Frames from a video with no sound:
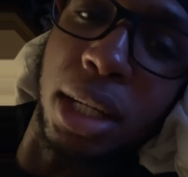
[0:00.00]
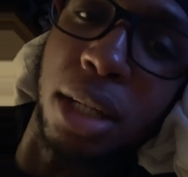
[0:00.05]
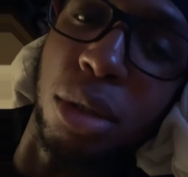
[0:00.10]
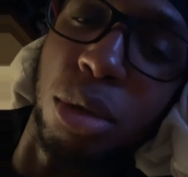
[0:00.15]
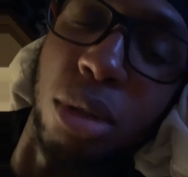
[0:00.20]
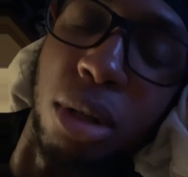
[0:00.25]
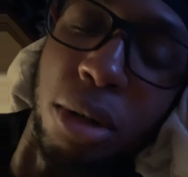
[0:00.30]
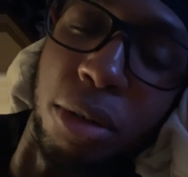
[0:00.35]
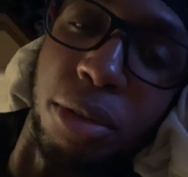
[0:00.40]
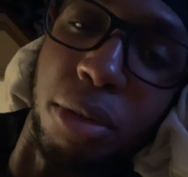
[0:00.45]
It'll
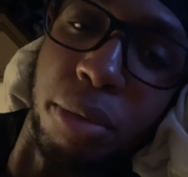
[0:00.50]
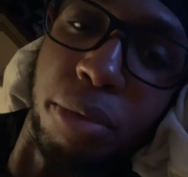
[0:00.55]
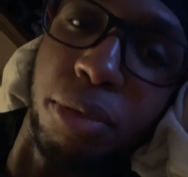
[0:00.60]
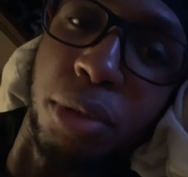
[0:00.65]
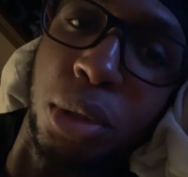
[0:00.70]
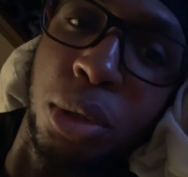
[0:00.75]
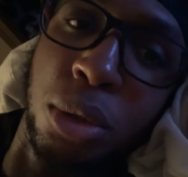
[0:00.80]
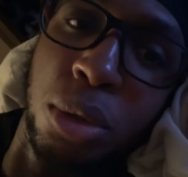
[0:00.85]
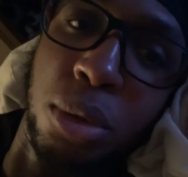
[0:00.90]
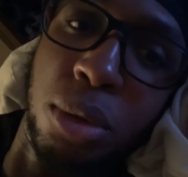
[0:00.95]
go from
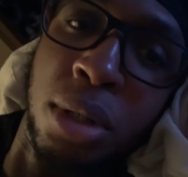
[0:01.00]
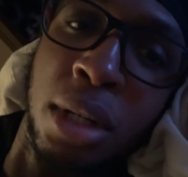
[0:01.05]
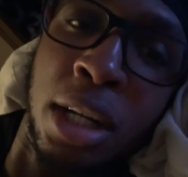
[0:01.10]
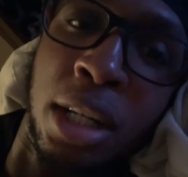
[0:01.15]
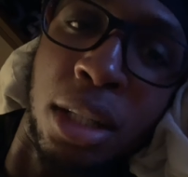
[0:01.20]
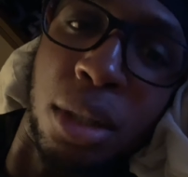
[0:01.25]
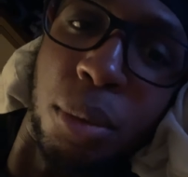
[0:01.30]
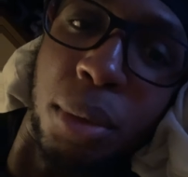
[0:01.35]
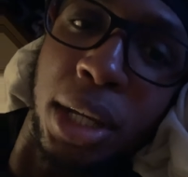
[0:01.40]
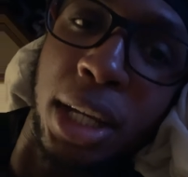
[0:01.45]
food,
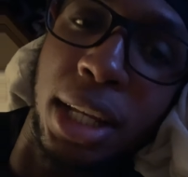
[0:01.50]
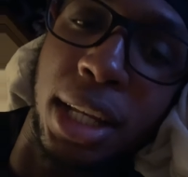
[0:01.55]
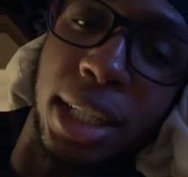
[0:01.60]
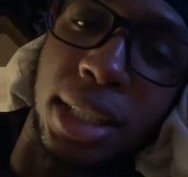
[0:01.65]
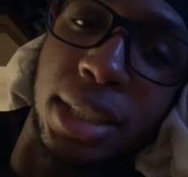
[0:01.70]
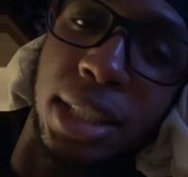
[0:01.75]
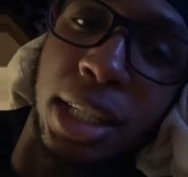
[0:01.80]
the way he likes to